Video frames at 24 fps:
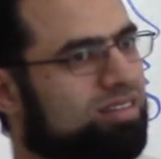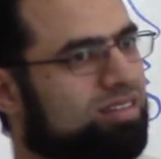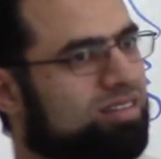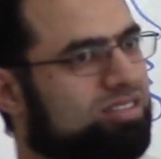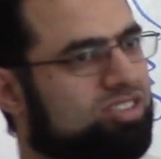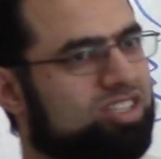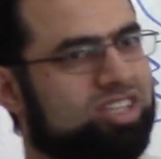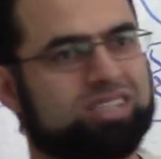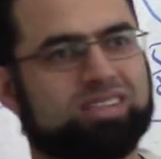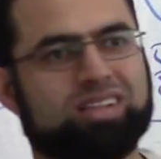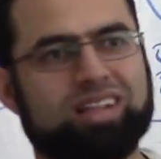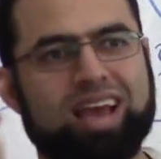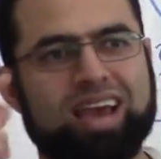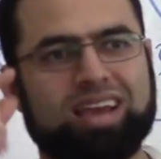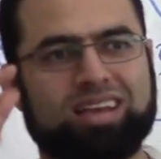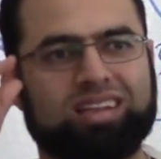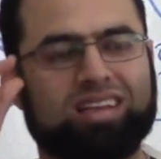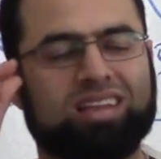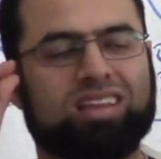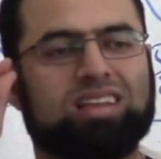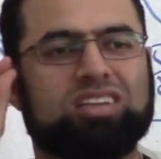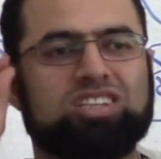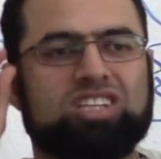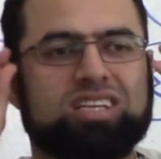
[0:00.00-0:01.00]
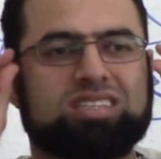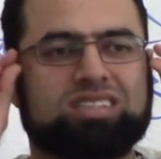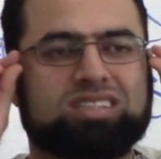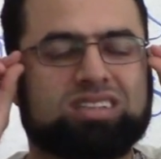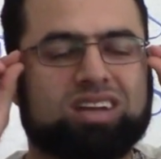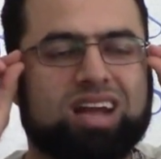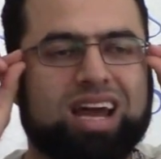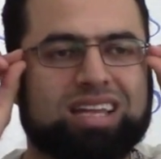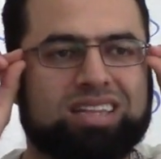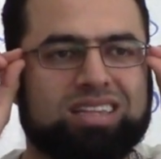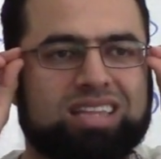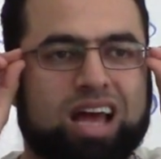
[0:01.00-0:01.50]
Just like, just
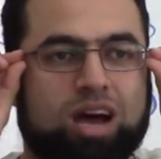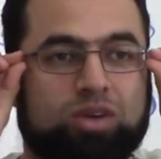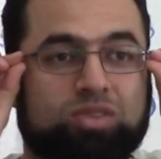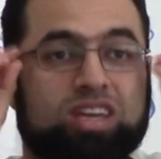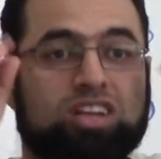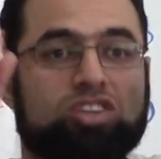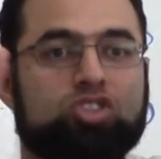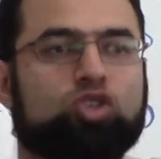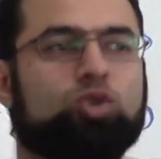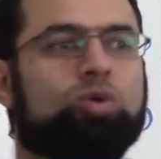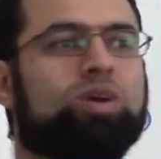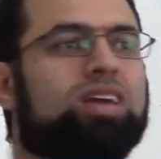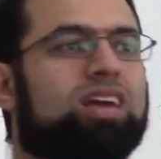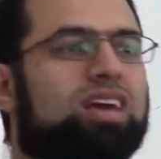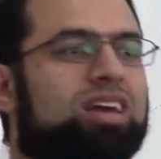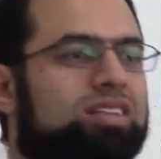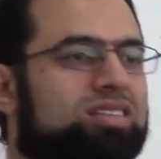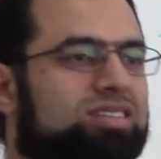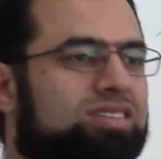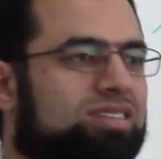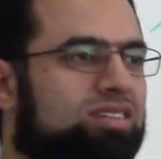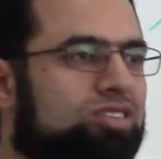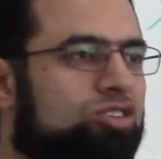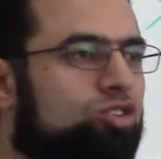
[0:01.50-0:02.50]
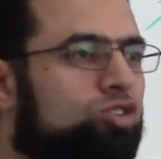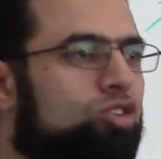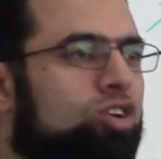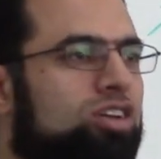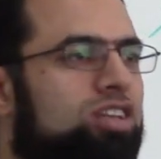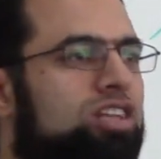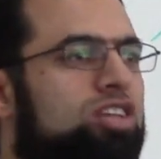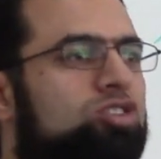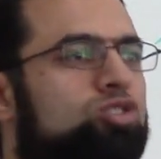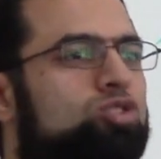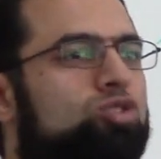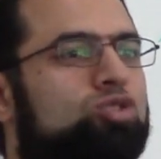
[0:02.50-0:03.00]
right now they're doing it. You don't
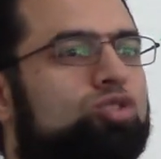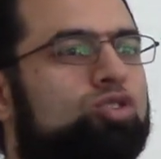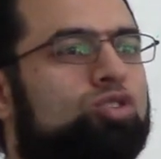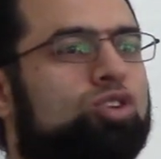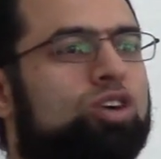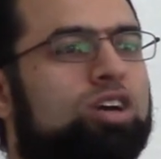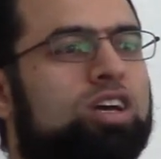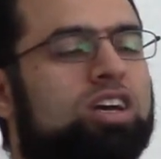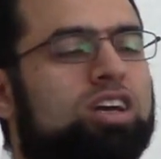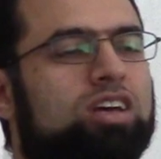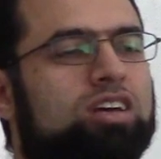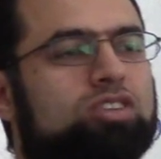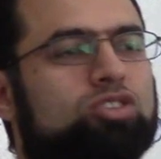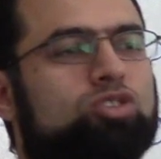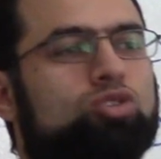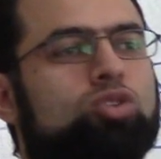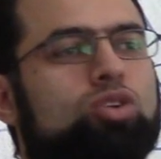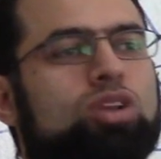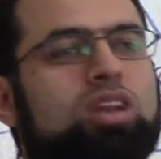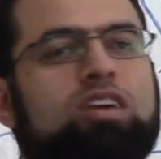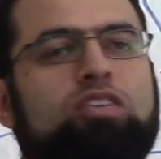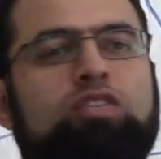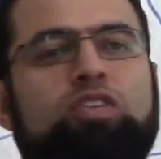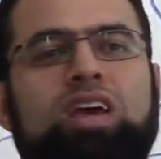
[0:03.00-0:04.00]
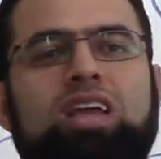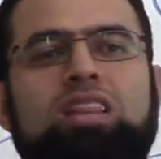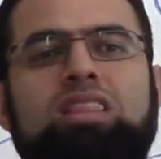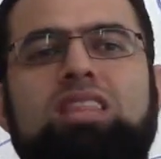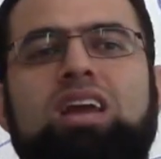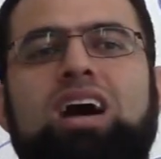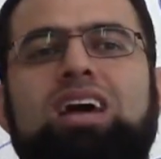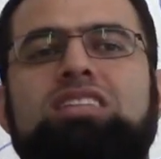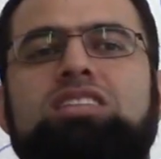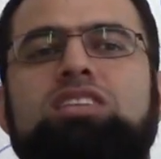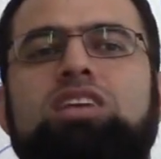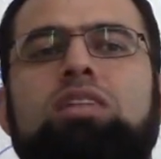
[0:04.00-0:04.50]
need to to live in
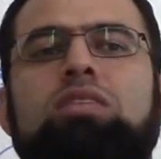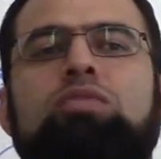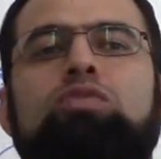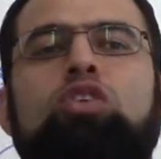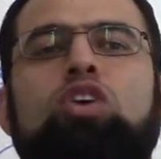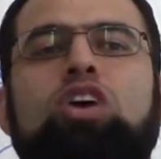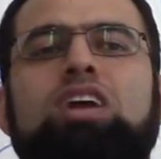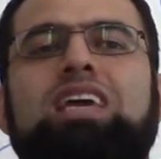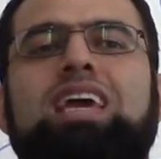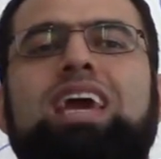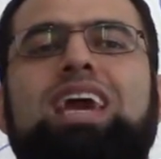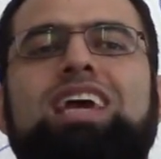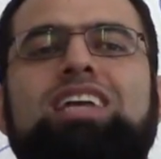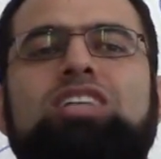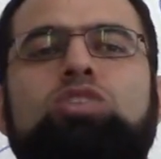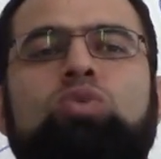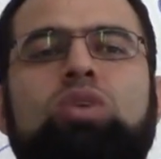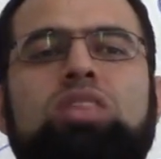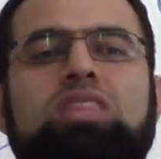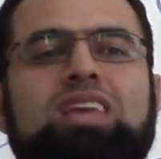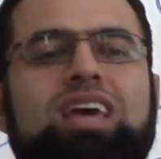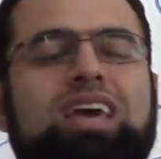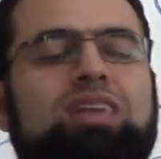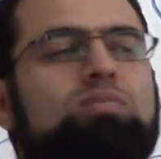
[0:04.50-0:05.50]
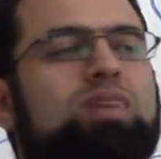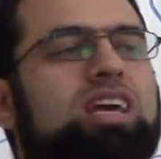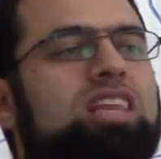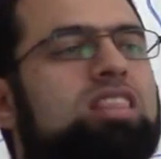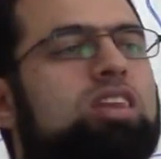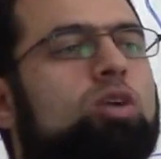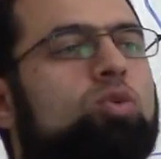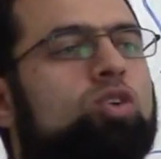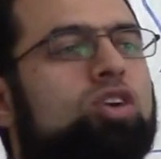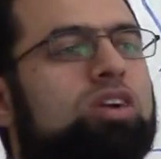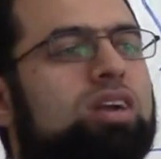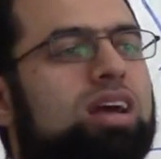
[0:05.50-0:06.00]
1948 when they made
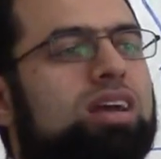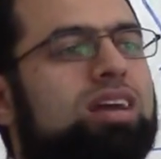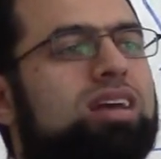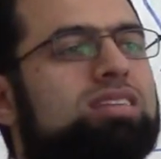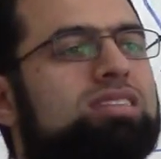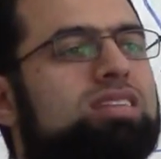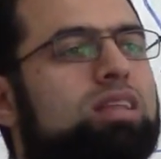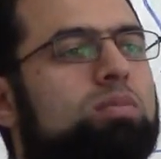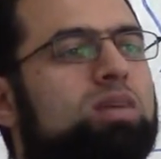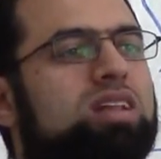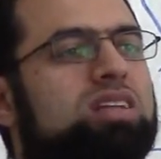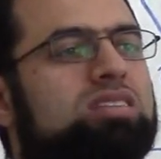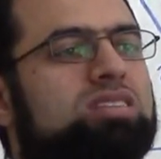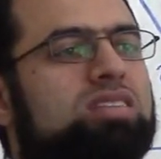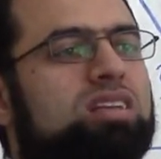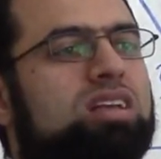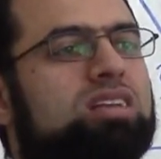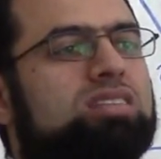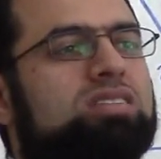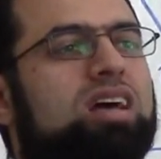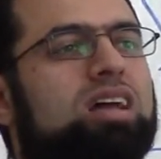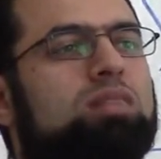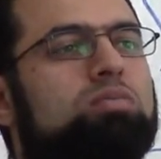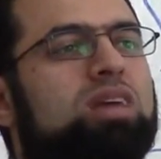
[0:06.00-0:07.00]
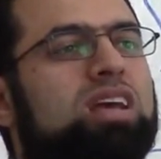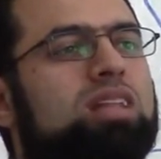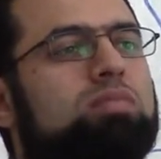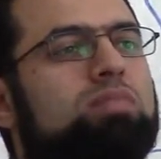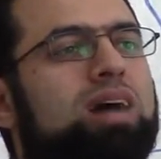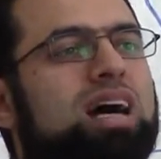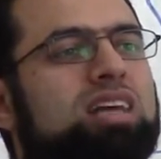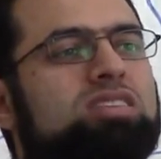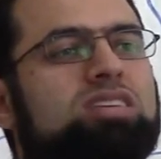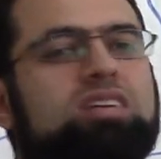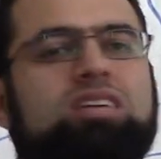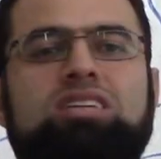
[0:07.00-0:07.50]
the war against the Palestinians and made
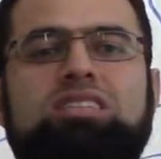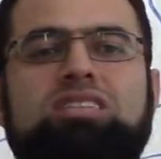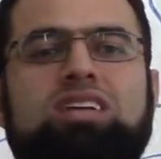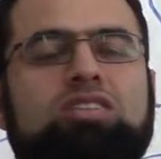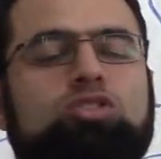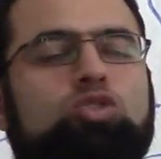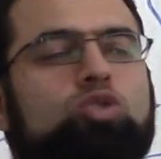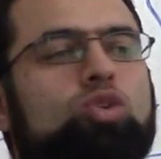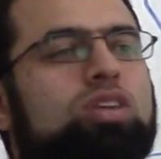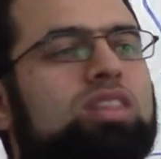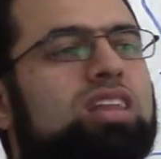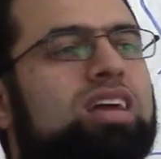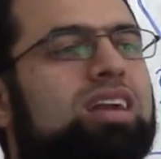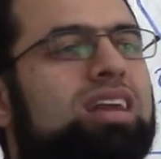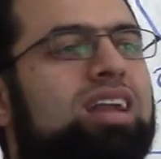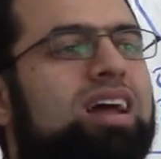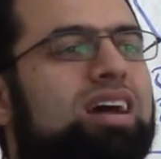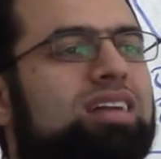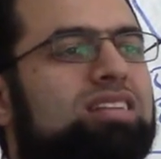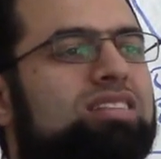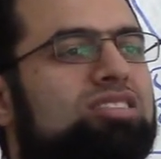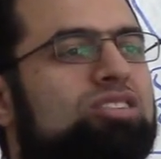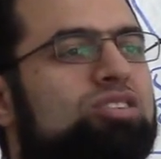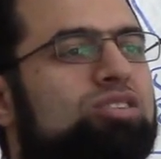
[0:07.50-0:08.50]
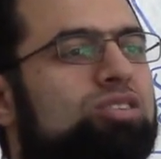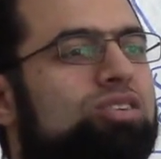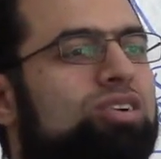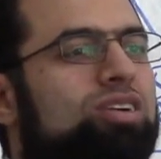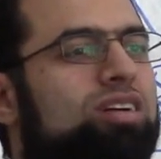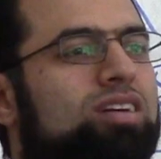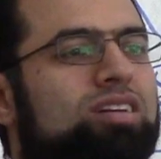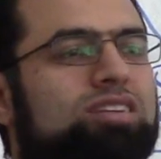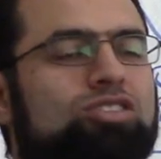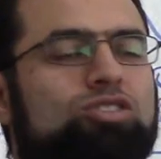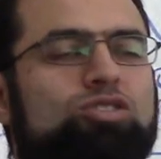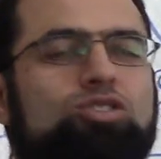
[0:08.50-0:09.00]
massacres and took their land. No,
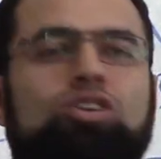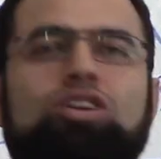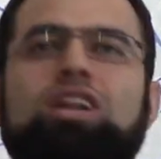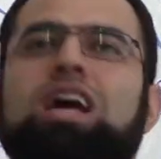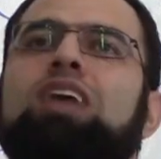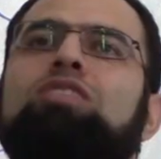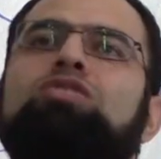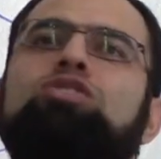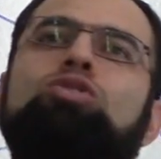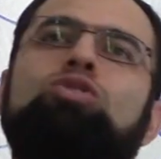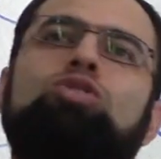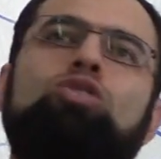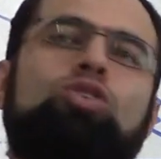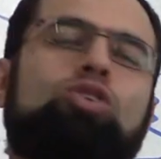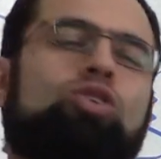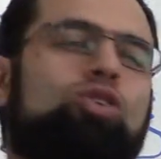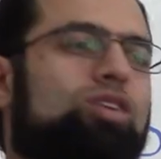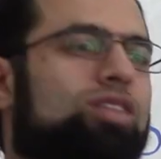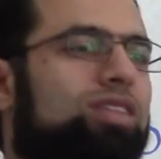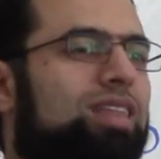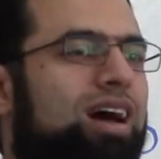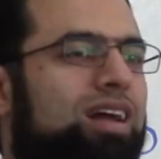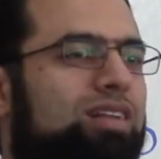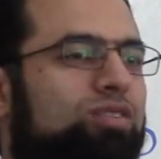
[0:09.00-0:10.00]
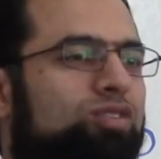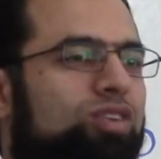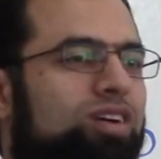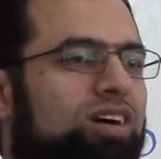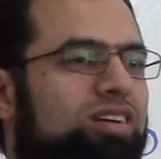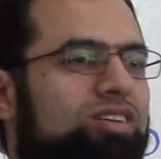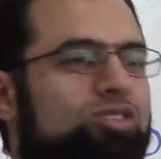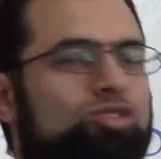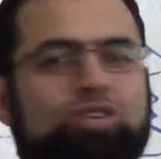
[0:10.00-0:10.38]
you don't have to go that far.